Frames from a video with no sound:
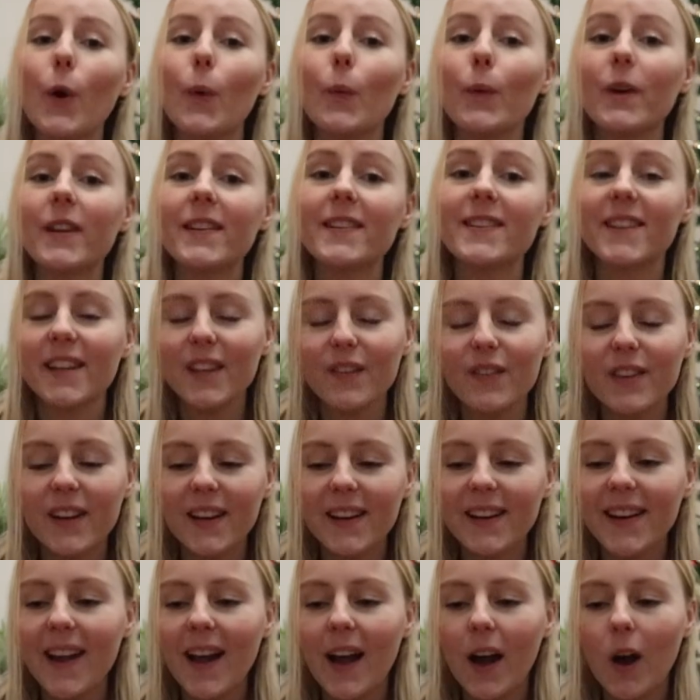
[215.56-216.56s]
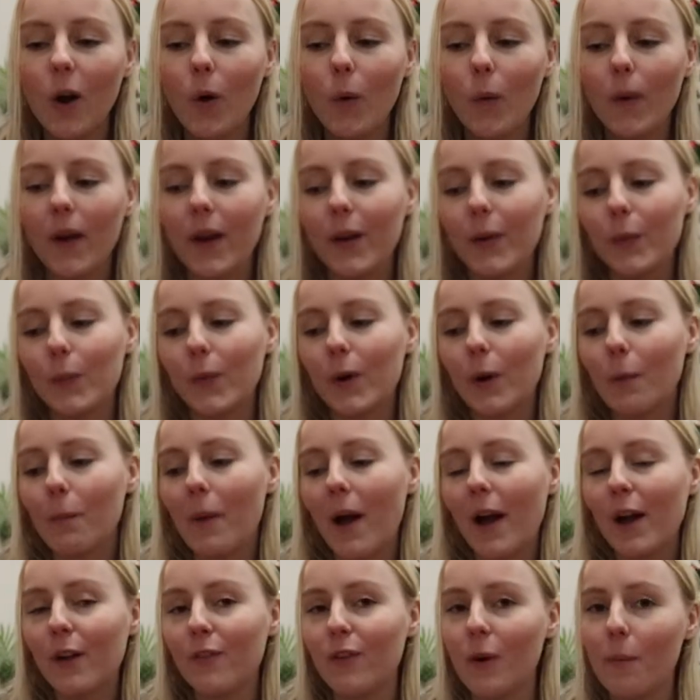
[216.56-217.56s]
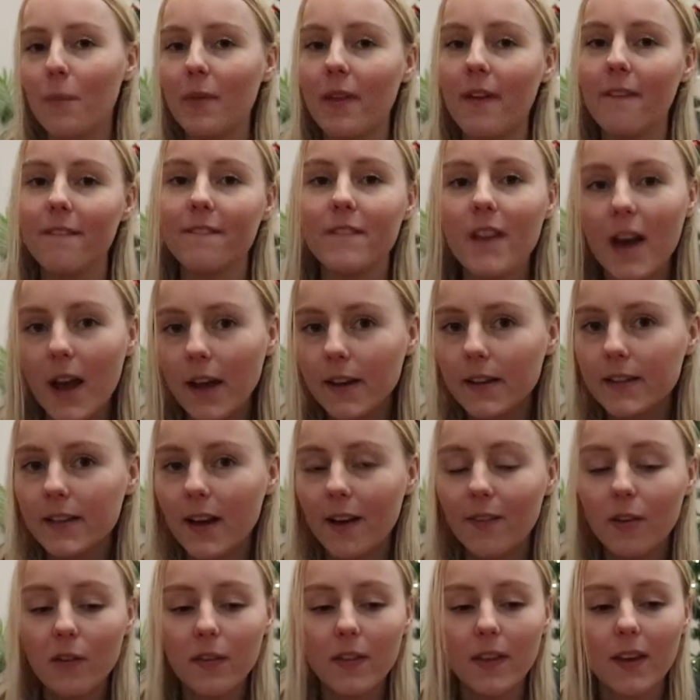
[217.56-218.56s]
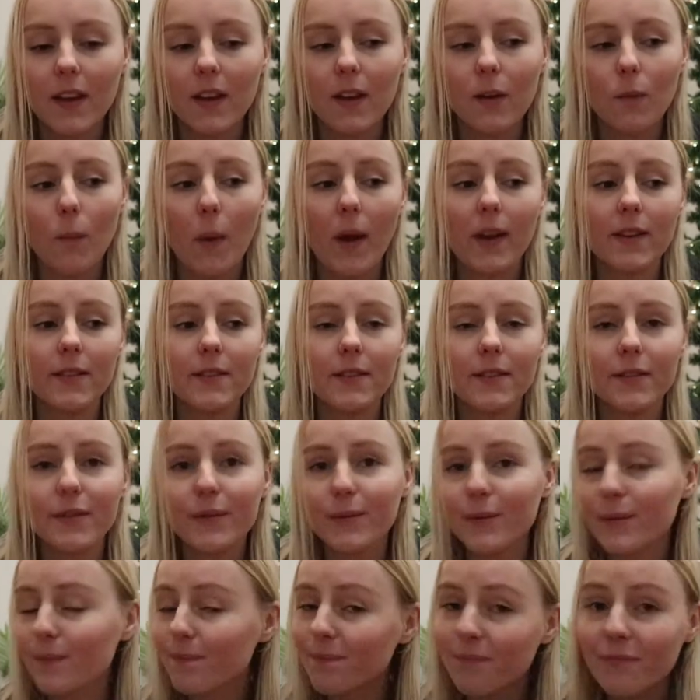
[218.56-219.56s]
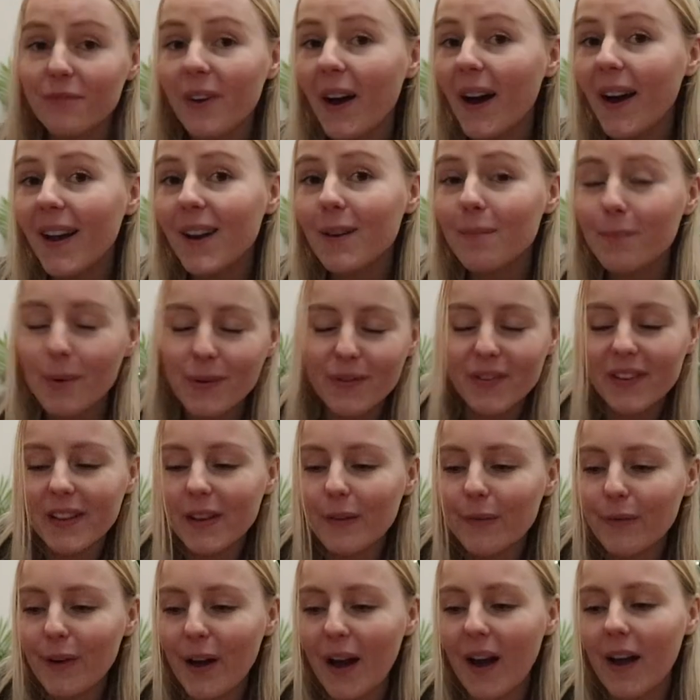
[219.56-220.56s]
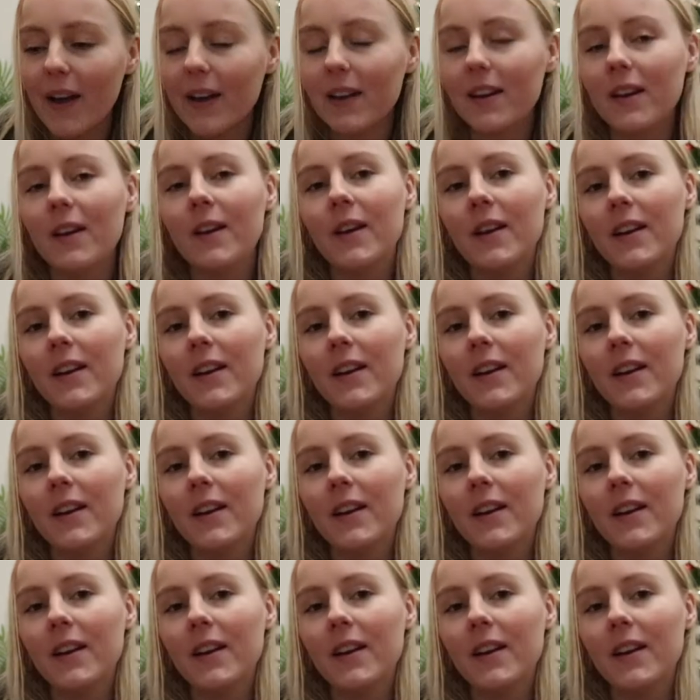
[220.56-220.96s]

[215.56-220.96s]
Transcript: It's evening now and we're back from the vet. Everything went fine, perfectly fine.